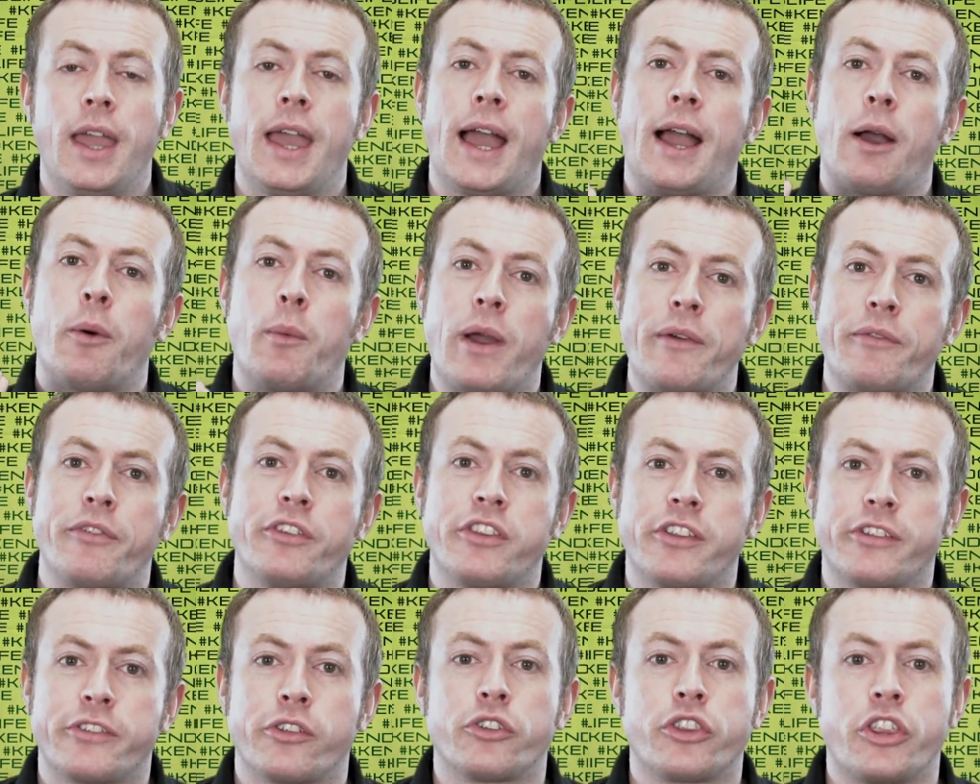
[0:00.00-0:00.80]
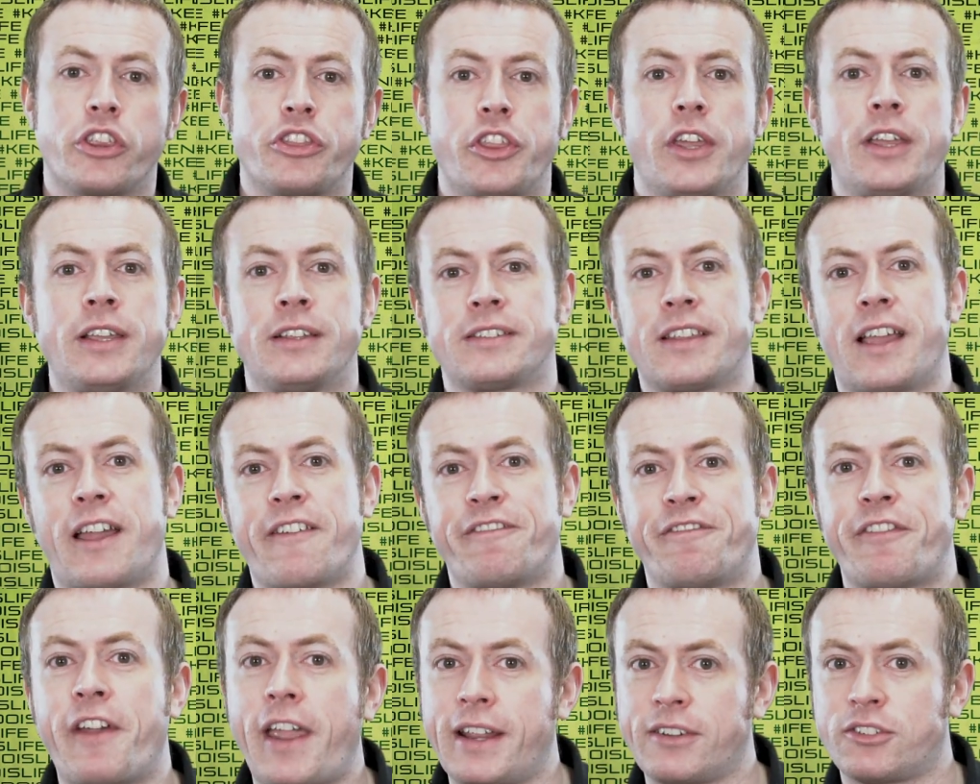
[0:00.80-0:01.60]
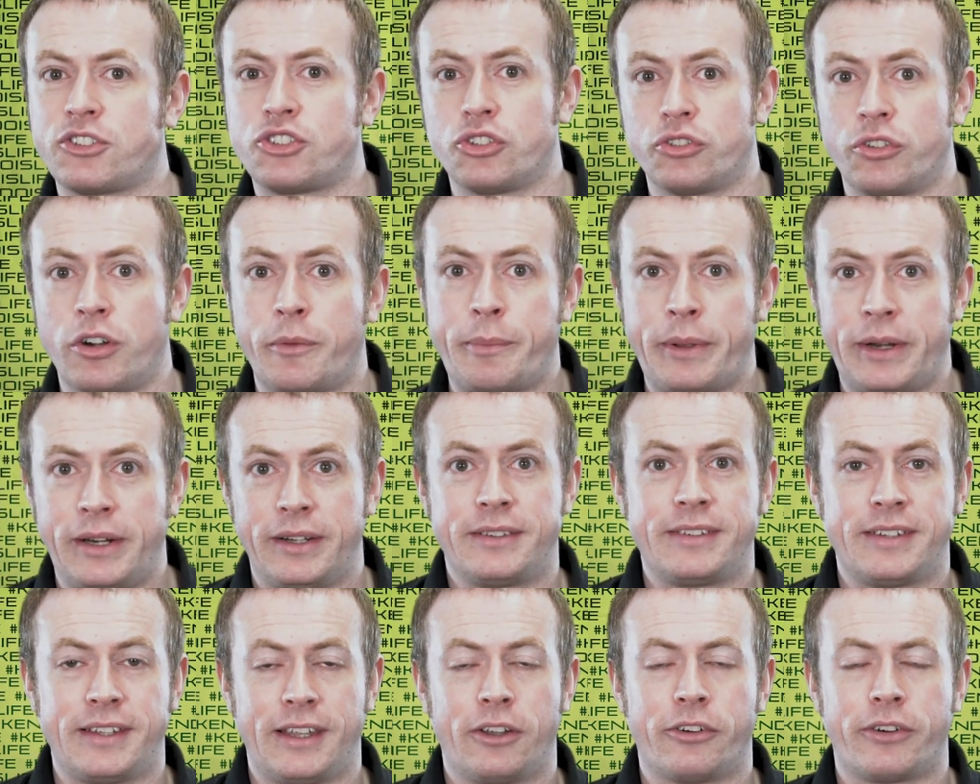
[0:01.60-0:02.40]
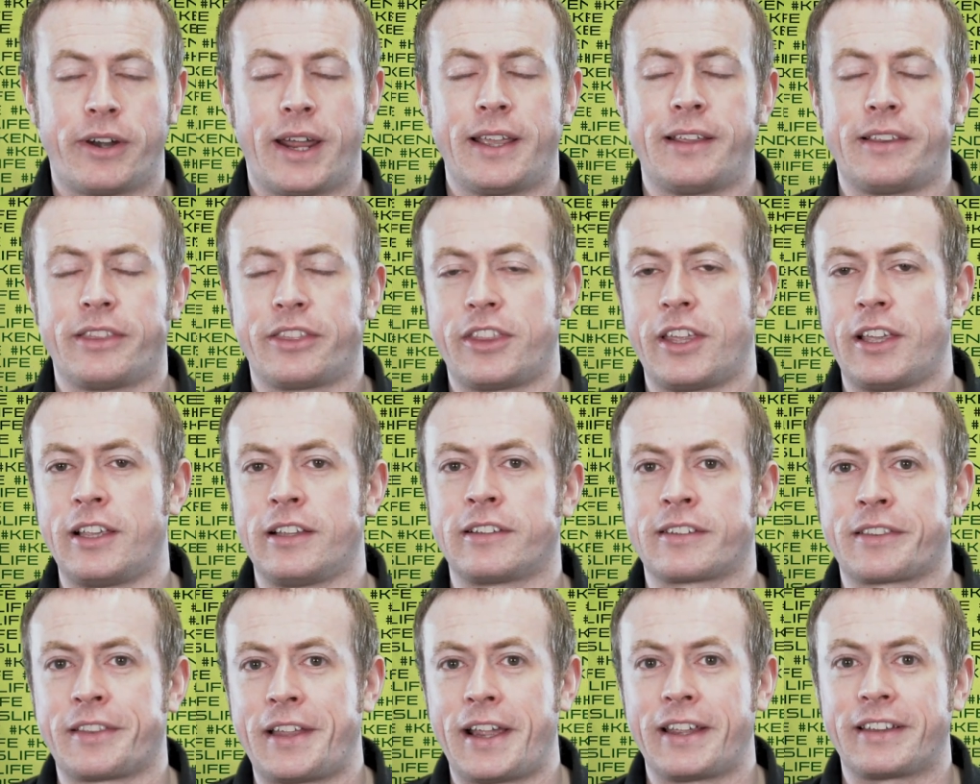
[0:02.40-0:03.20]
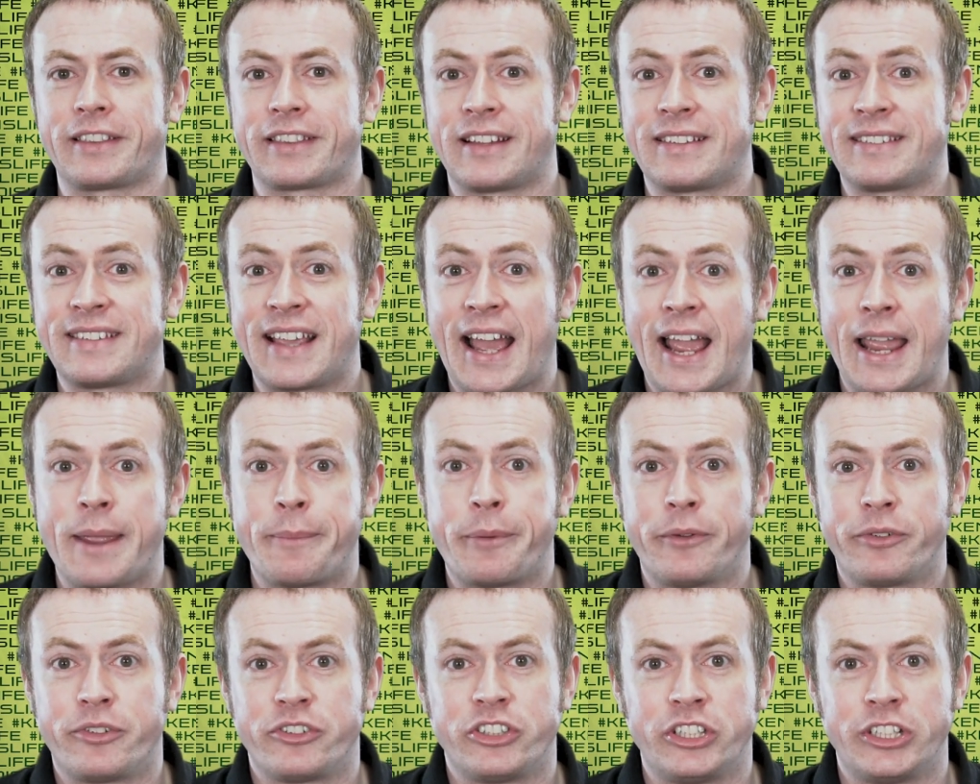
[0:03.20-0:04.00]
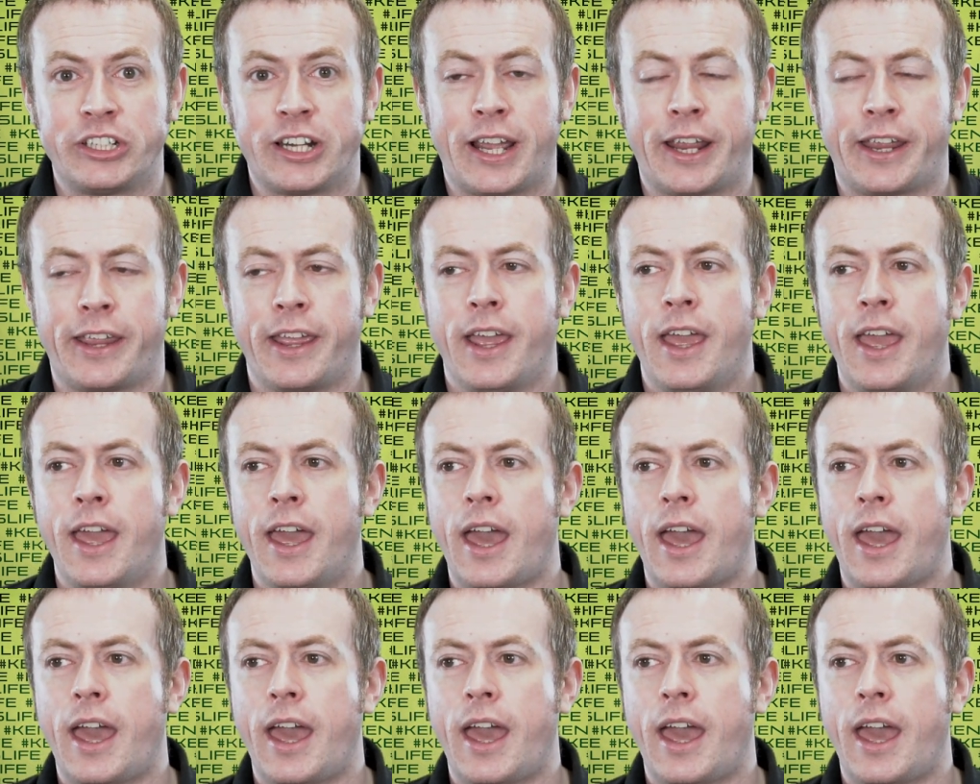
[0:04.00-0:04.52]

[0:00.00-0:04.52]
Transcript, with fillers: However, there's other things that affect durability, all right? Things like the type of shinai.